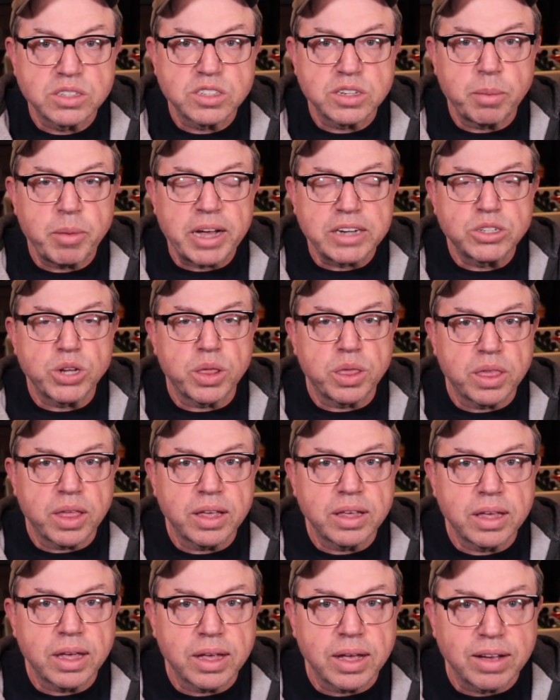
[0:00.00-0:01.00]
because I'm actually
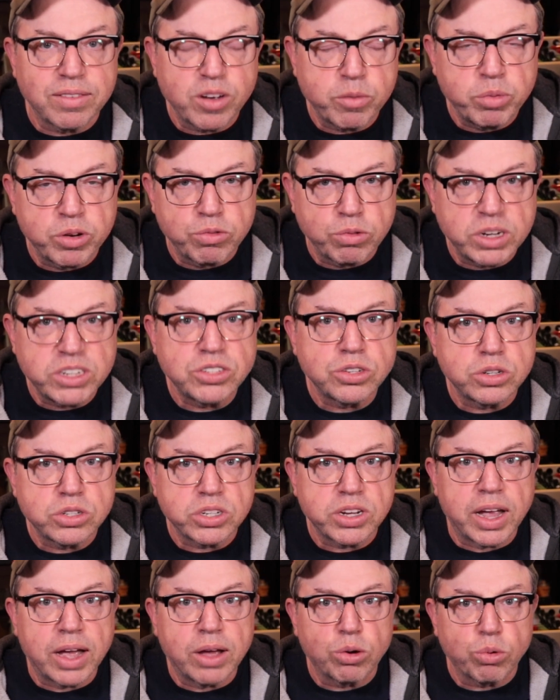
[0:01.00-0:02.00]
thinking of, I've been
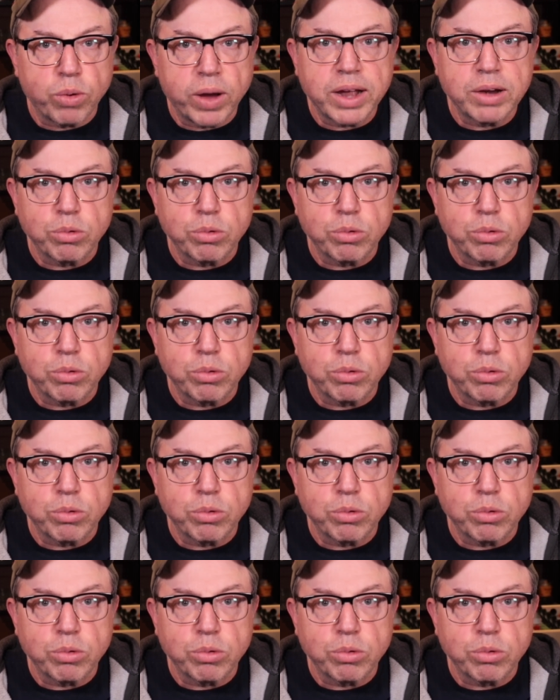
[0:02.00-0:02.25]
researching how to write